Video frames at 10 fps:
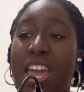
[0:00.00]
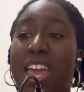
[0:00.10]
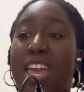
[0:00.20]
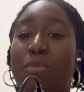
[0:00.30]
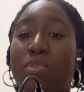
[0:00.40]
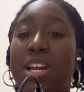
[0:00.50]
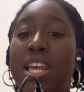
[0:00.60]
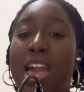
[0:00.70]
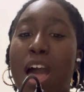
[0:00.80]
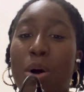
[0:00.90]
It
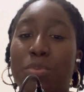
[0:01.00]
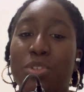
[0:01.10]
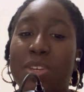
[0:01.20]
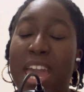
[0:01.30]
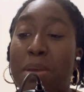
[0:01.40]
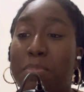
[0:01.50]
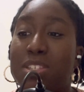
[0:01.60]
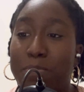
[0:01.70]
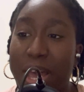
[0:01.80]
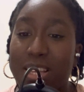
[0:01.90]
really helps you gain
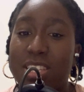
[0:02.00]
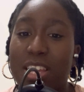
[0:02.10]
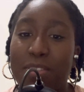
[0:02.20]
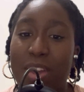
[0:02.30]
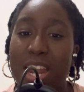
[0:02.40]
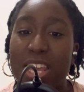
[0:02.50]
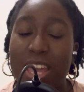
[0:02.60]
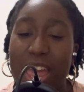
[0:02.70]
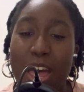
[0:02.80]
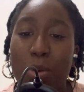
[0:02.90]
perspective and it
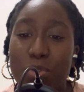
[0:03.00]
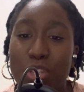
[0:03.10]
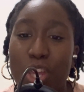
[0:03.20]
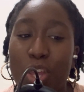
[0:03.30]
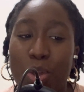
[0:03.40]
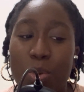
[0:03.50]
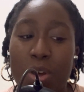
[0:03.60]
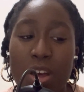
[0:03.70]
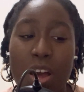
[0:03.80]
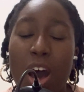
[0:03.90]
helps you
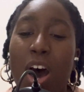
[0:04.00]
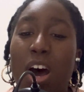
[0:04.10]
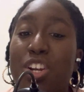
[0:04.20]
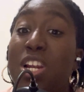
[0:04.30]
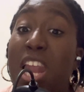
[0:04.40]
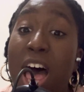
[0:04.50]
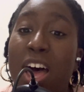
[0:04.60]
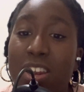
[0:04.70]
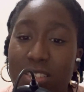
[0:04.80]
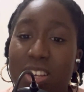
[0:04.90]

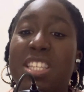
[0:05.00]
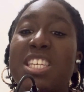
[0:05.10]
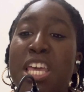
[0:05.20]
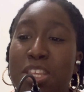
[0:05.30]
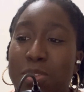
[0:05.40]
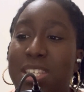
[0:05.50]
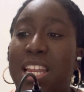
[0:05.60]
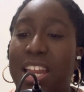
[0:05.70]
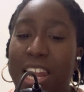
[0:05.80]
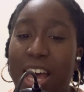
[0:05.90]
learn,
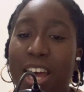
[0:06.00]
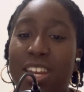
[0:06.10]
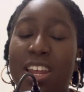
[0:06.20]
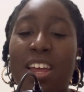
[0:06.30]
continuously learn.